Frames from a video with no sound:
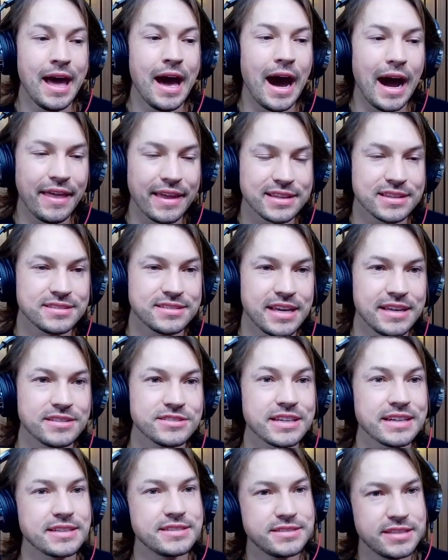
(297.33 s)
I like to say it's
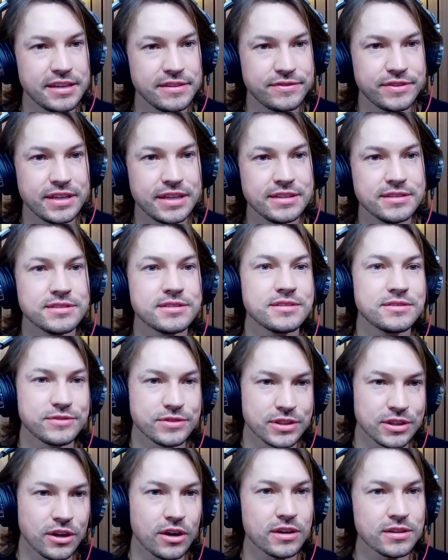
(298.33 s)
like Tiffany's for
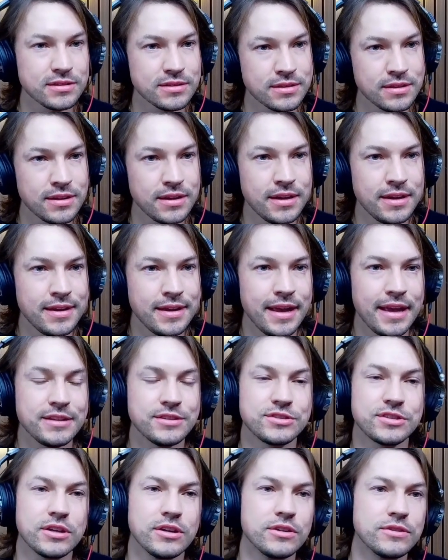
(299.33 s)
the garden. And
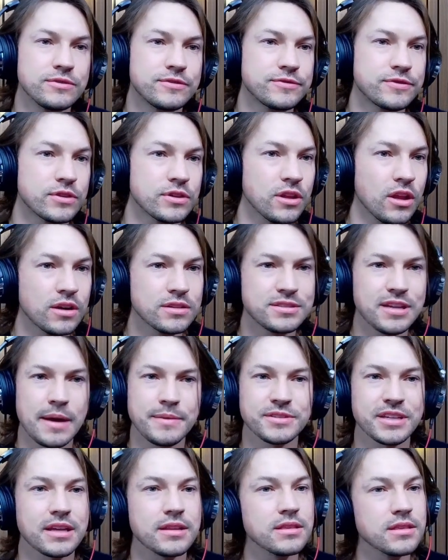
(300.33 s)
so for a long time, it
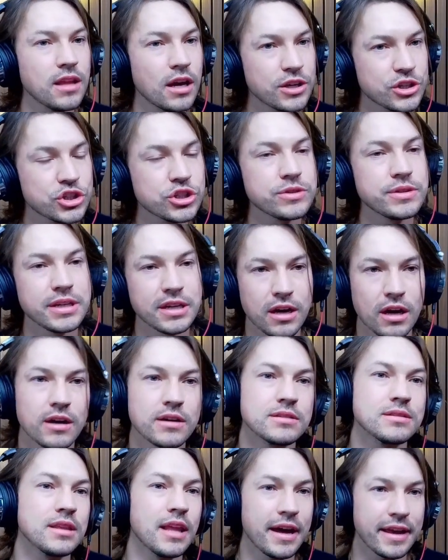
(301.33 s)
was like luxury
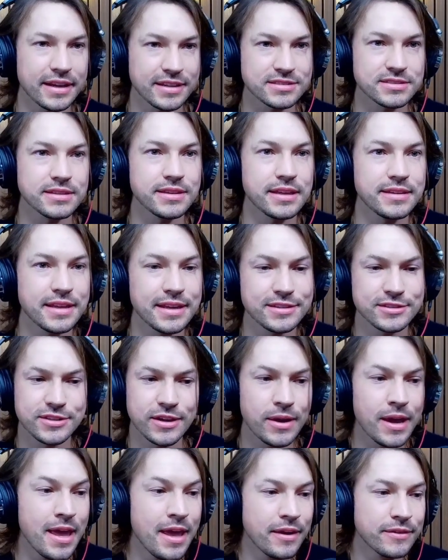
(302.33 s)
garden lightings that they did.
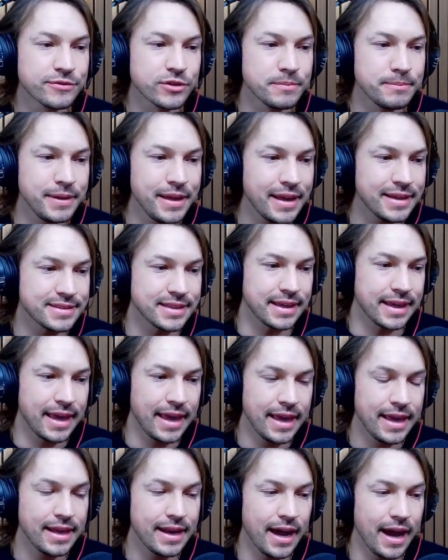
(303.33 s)
So for me as a
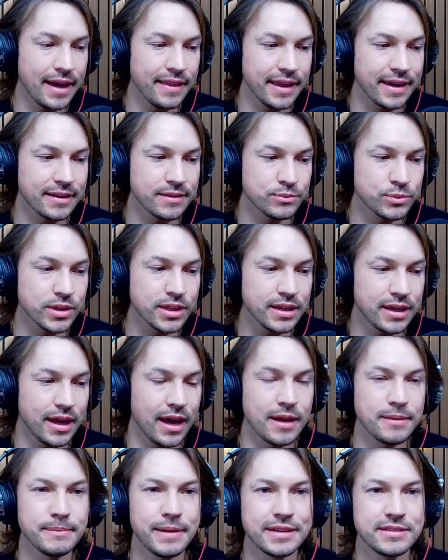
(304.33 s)
kid, I like really
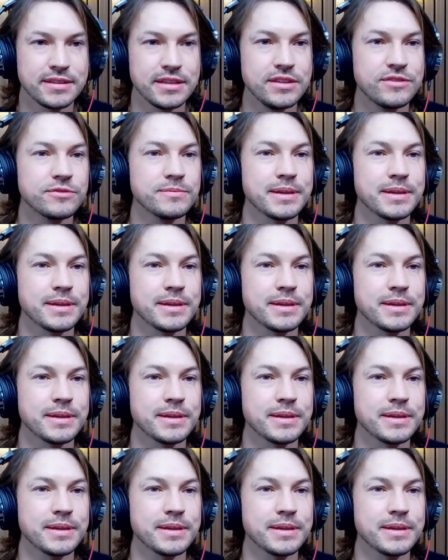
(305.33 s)
cut my teeth from